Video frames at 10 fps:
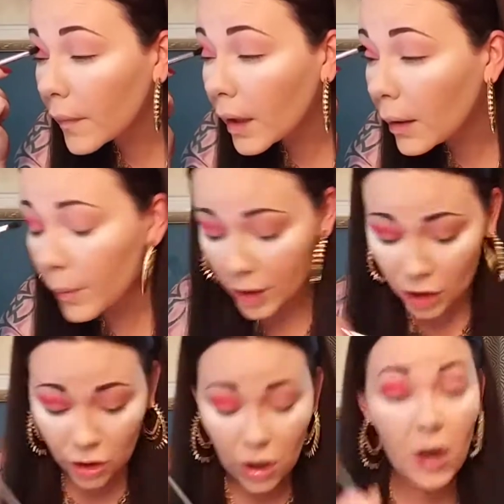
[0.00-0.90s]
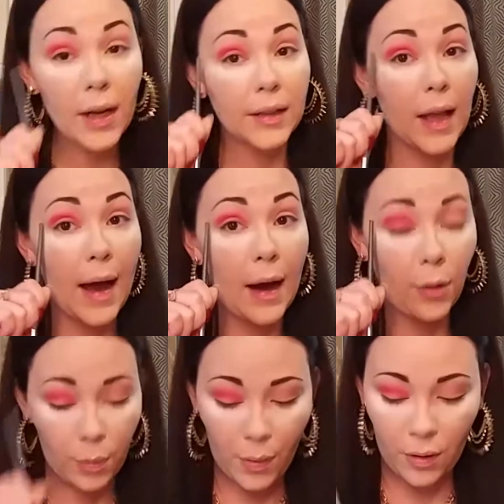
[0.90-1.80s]
And I'm going to start at the
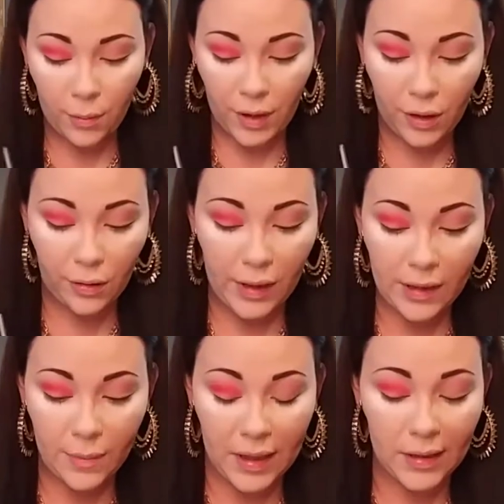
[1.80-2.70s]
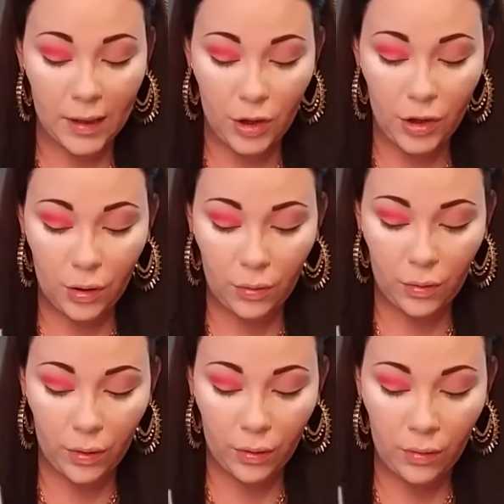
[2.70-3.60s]
outer part of my crease because I don't
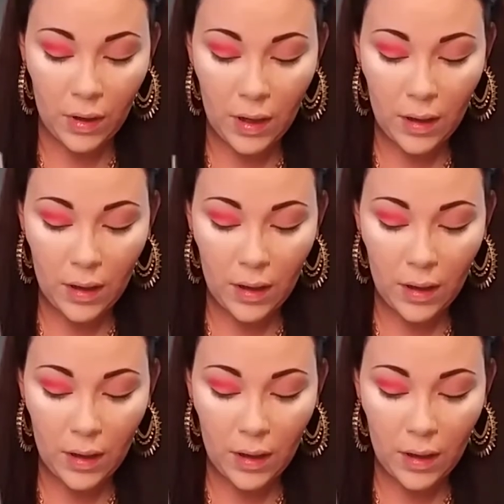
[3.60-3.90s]
know